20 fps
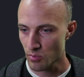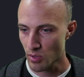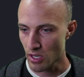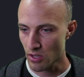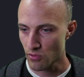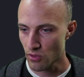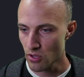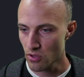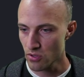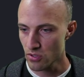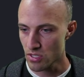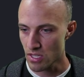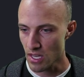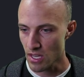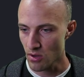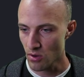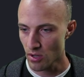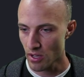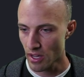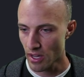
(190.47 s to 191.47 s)
But if you use
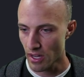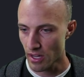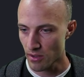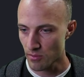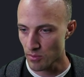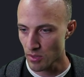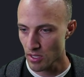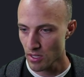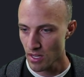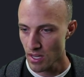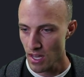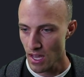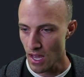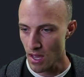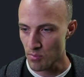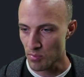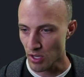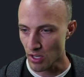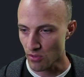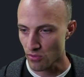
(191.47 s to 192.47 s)
the um,
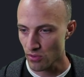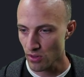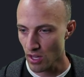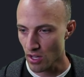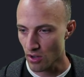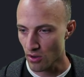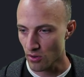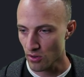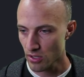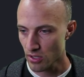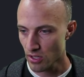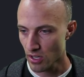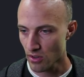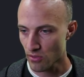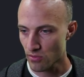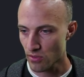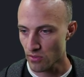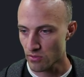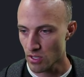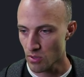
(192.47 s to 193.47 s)
Epic Flow, you'll
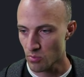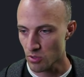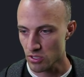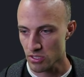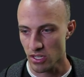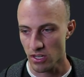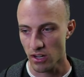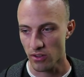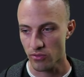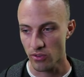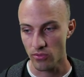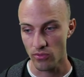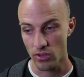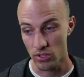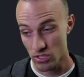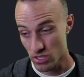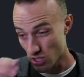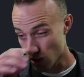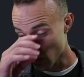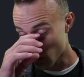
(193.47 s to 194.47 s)
get 50% off your
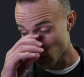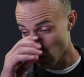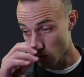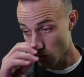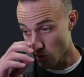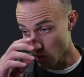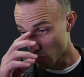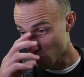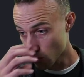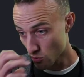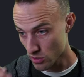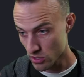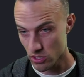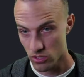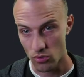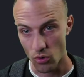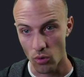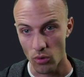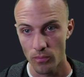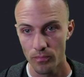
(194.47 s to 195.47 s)
first year premium, which
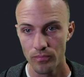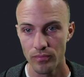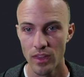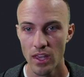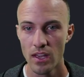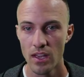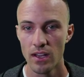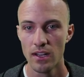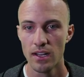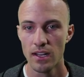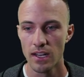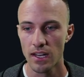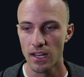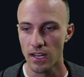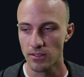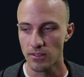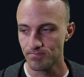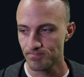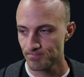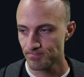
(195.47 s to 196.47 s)
is cool.
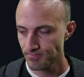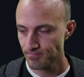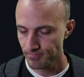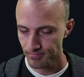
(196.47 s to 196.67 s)
Um,